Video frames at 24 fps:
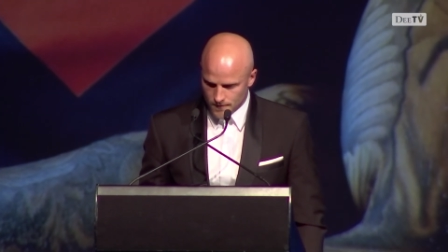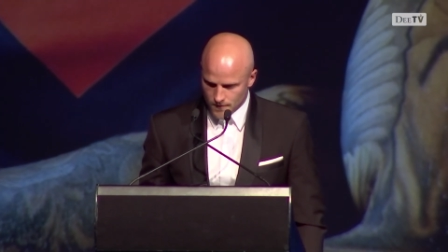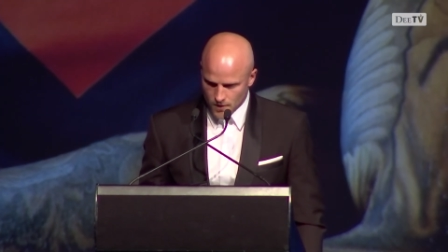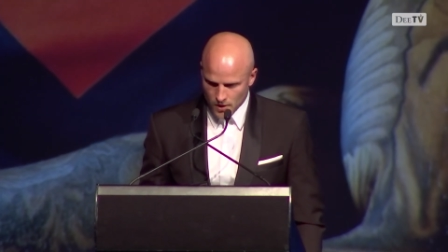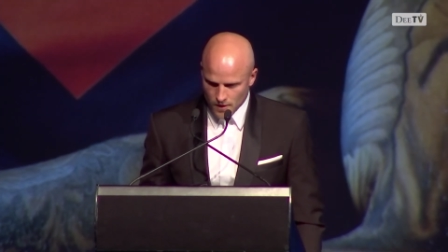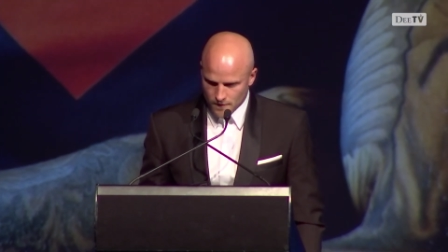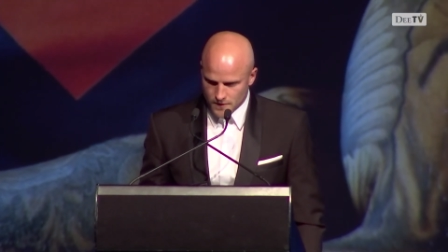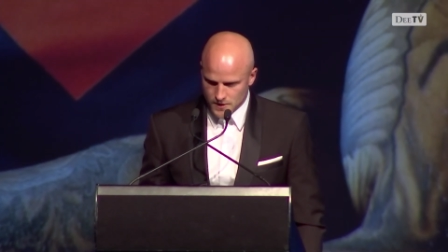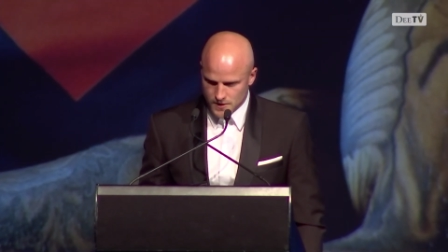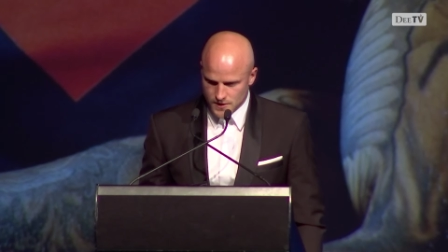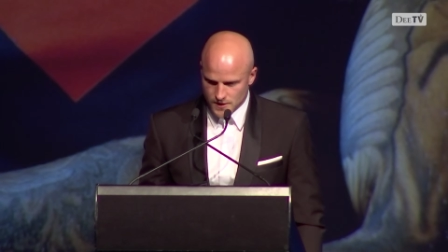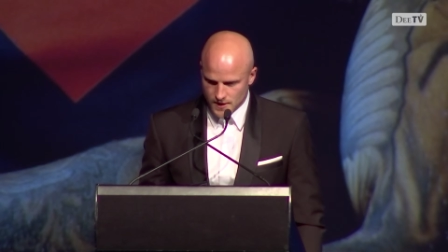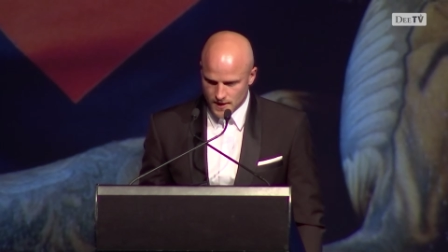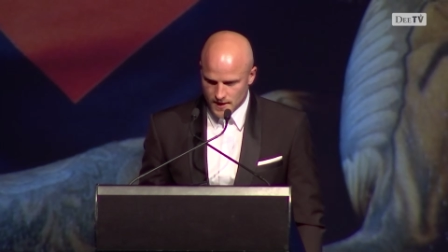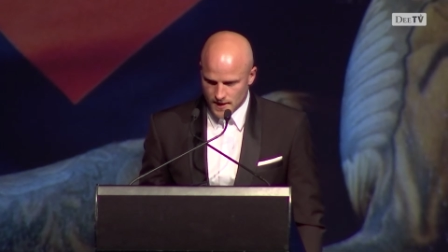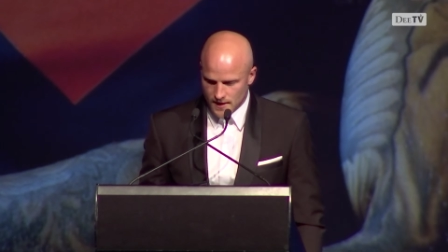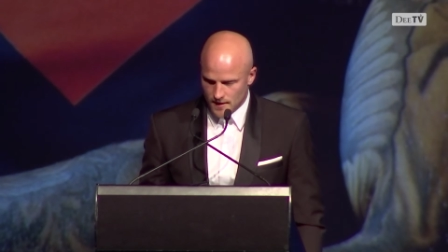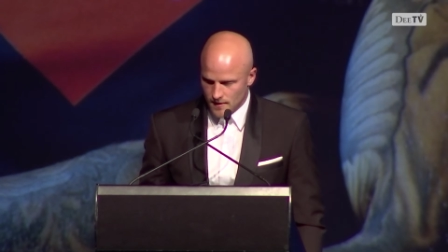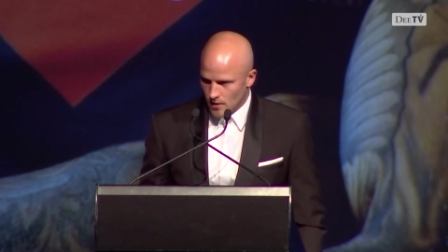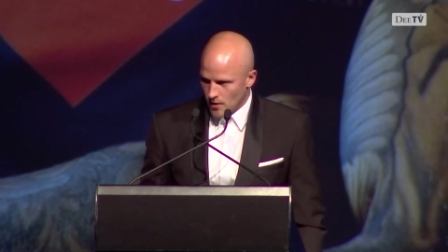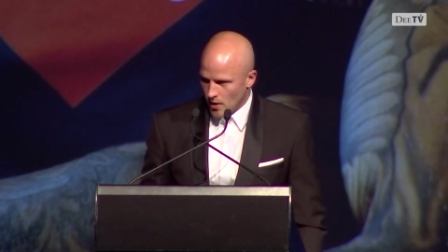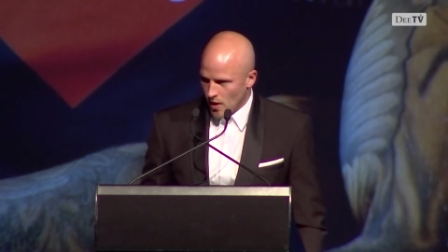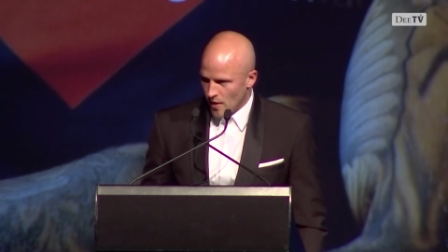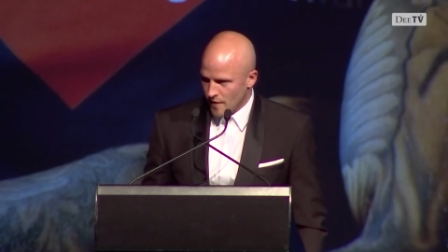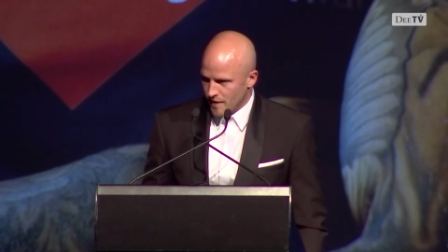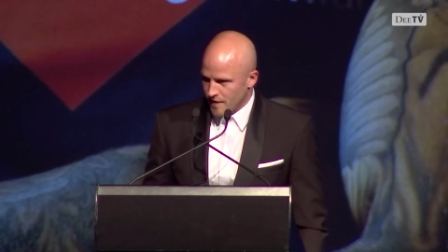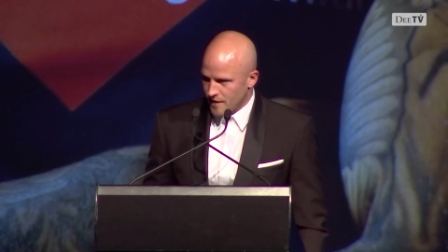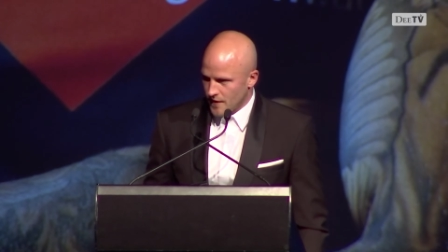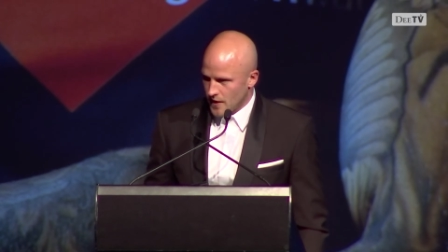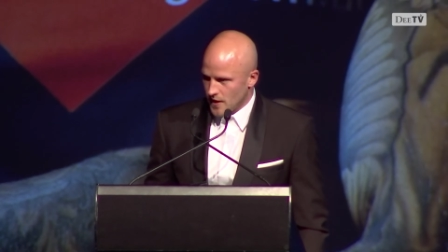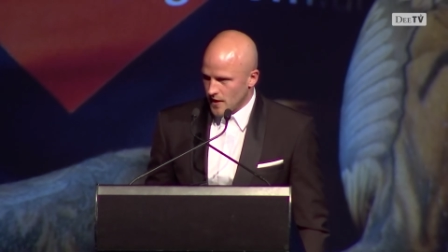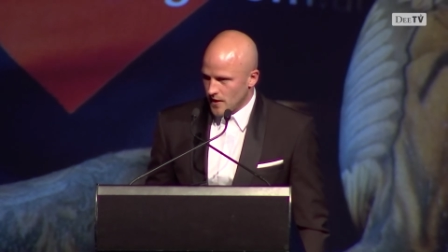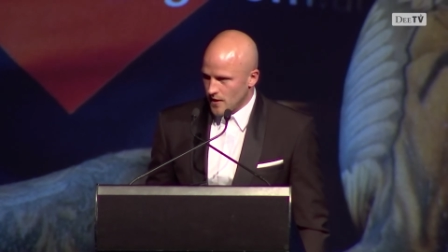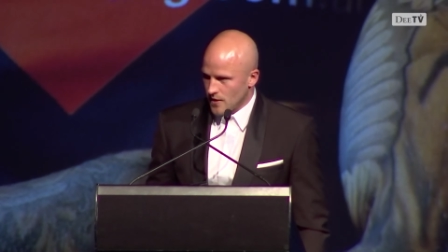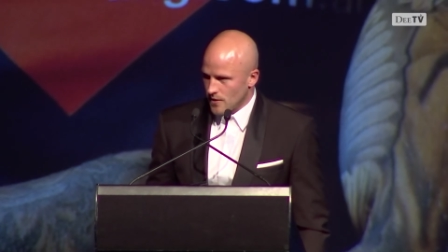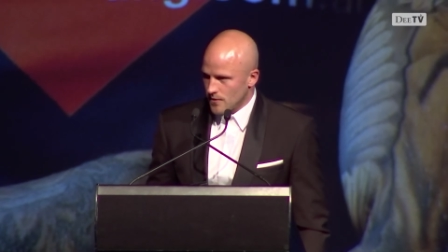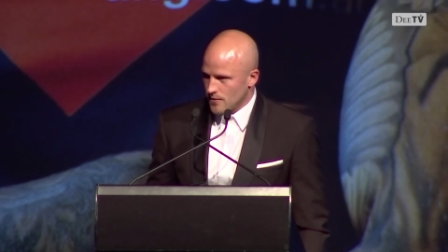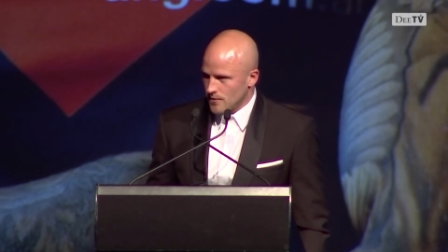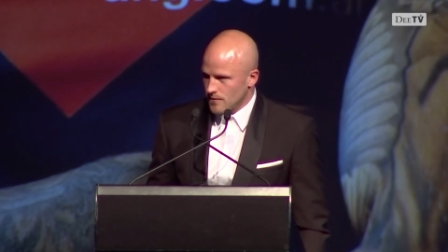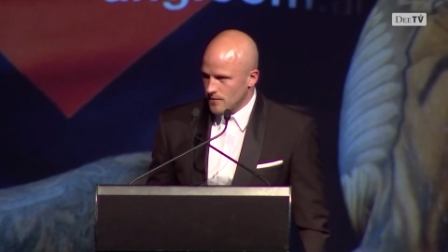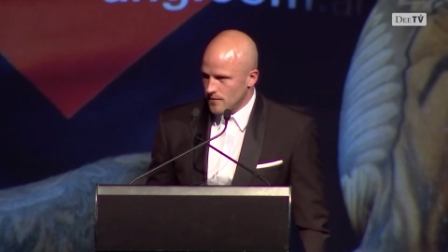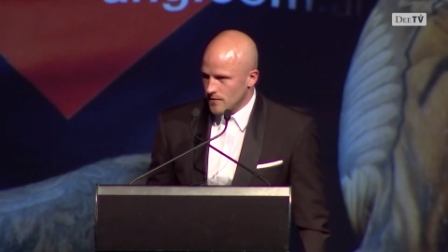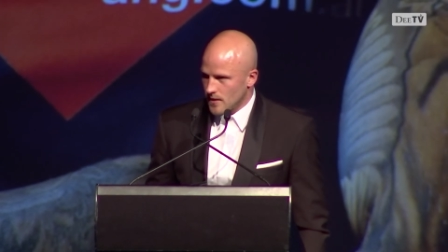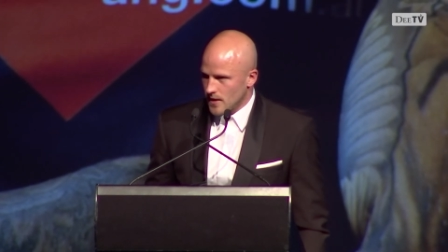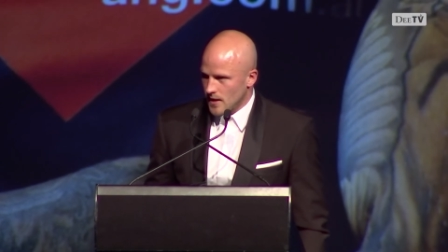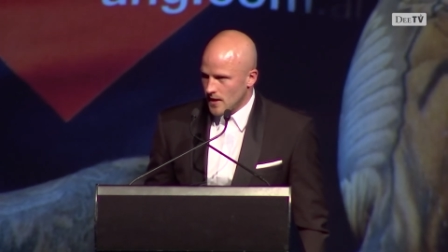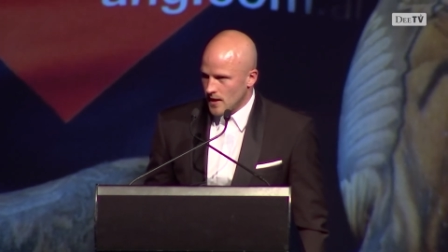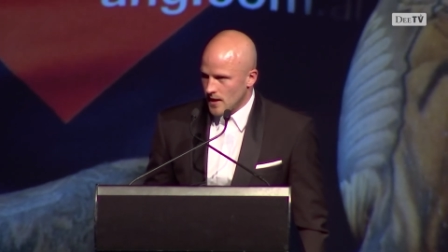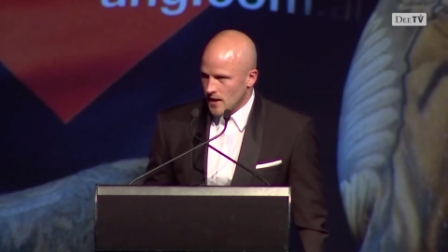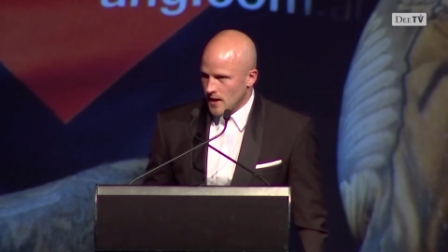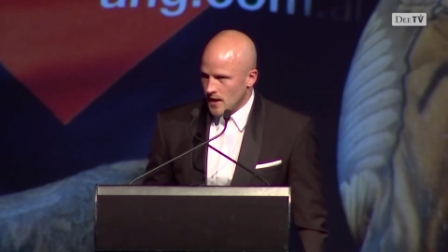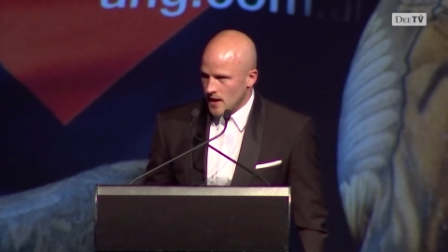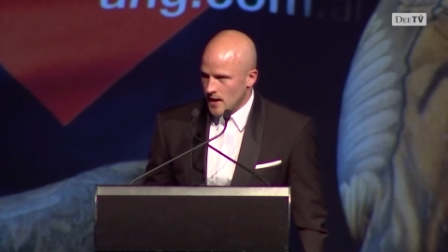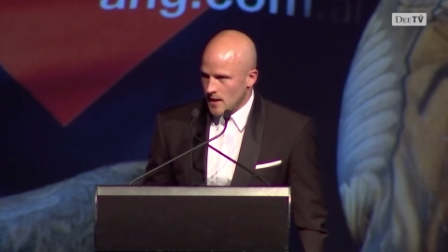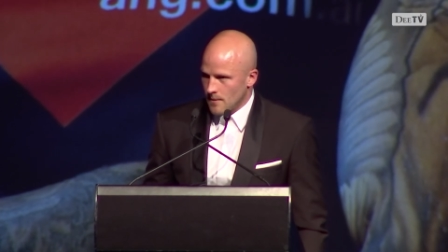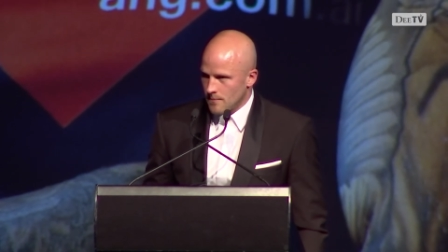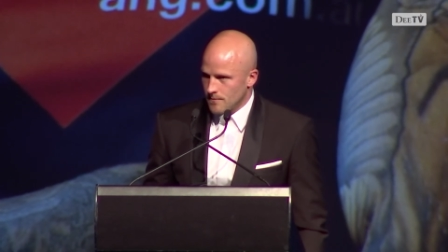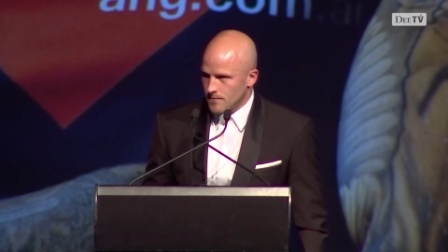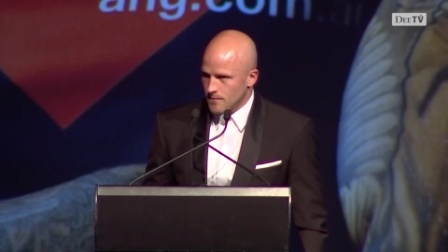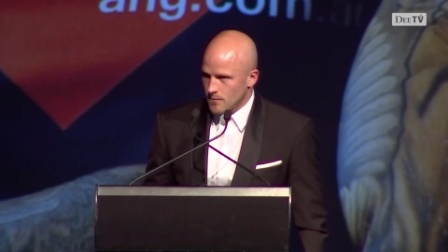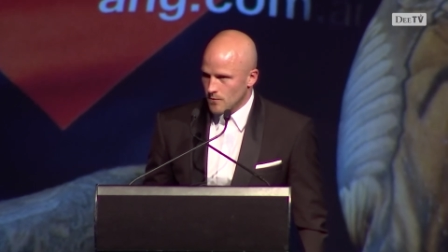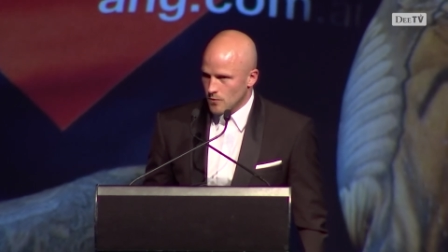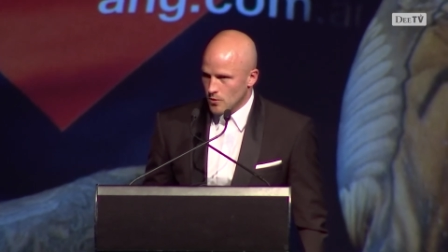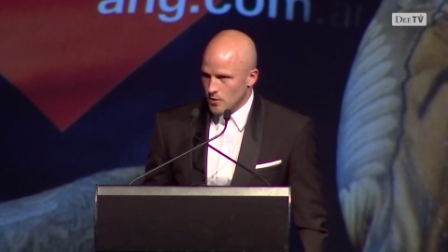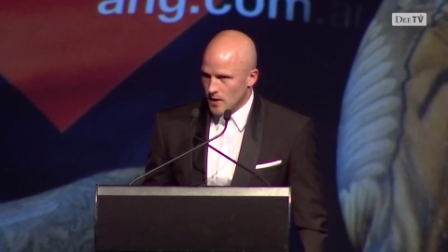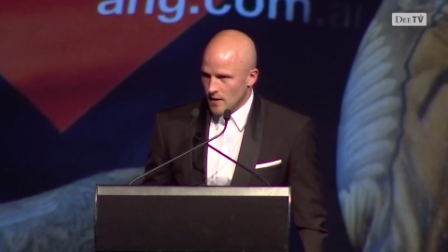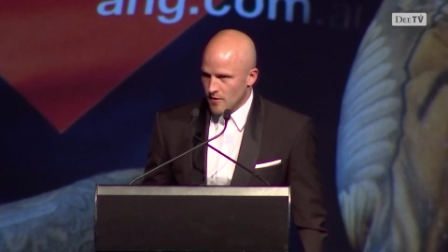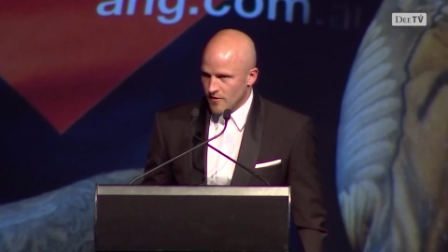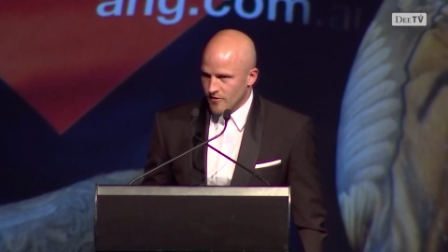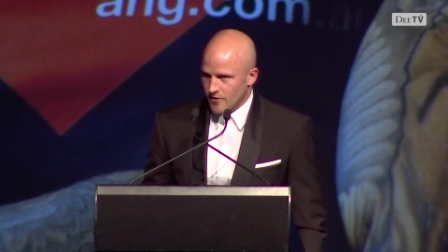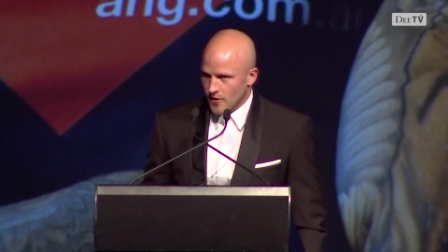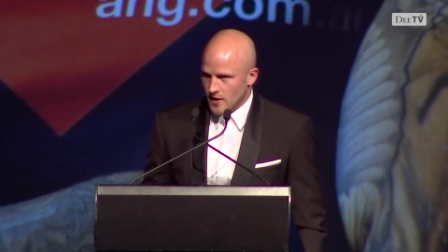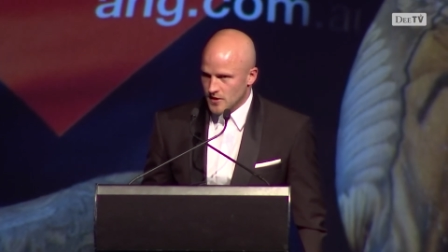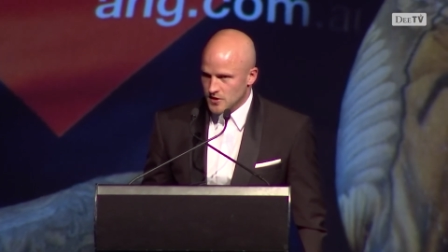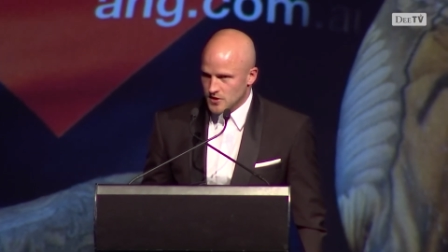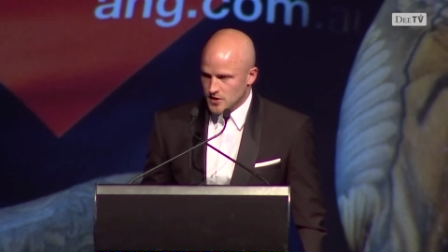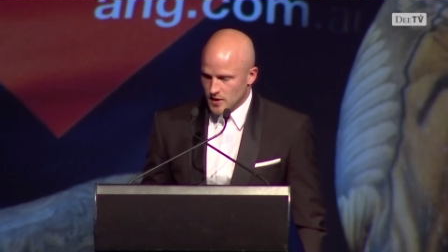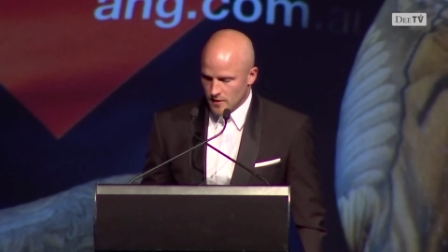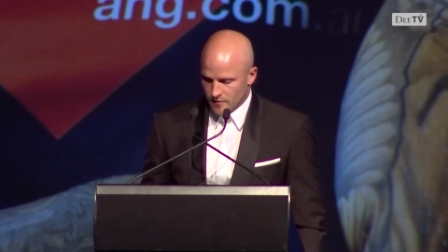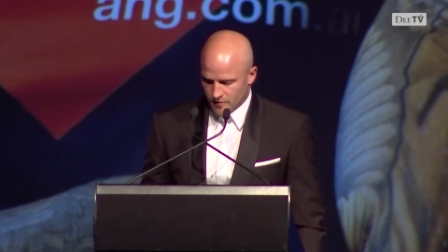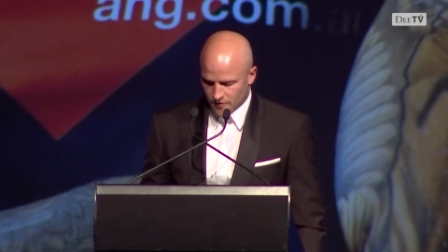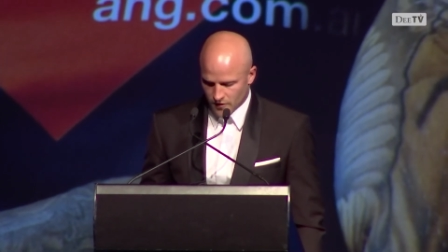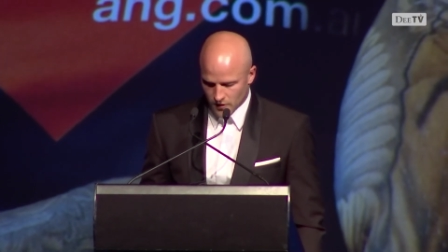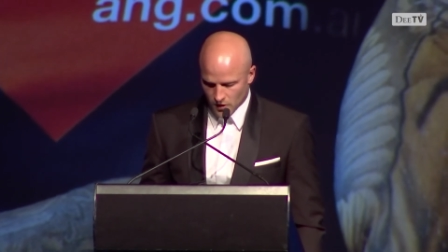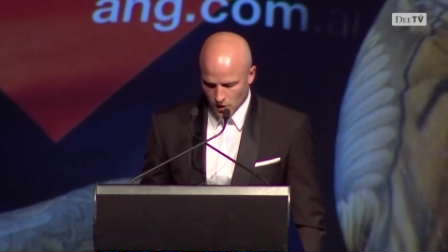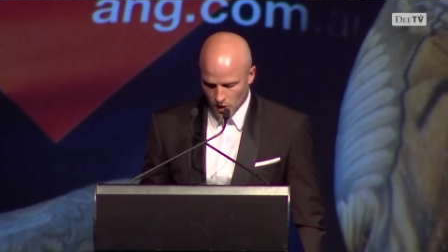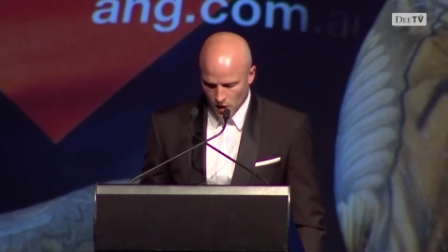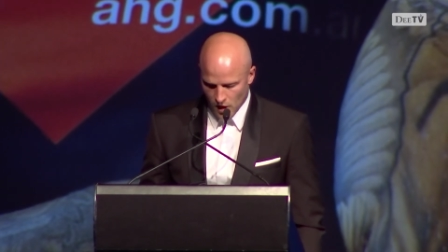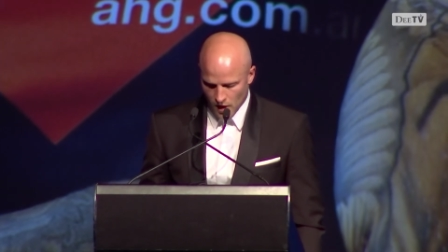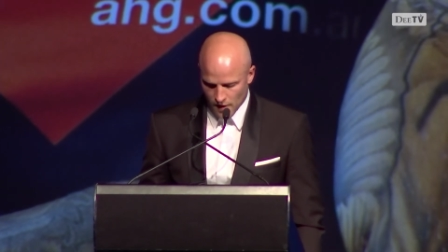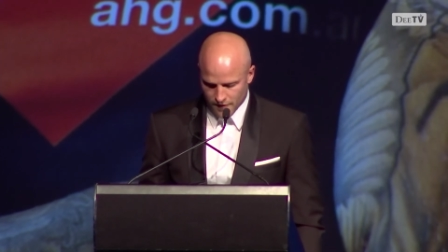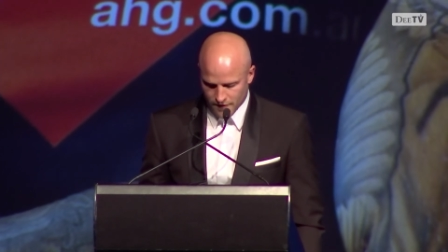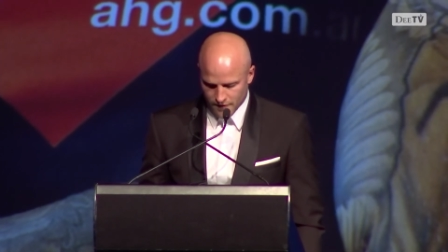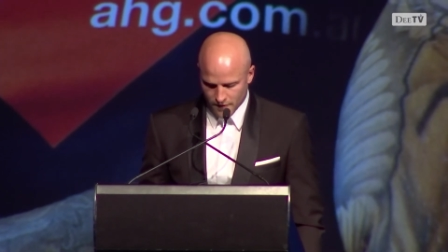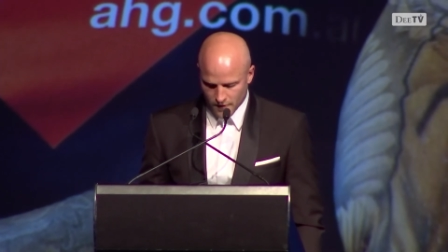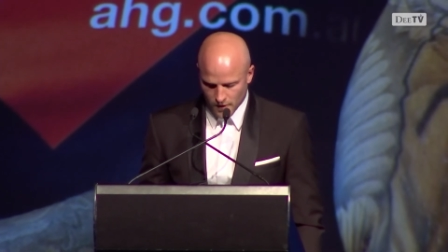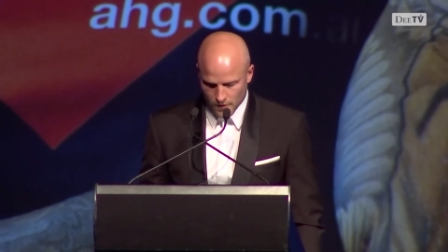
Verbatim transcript: Obviously, off field, um, we'll have a friendship for life.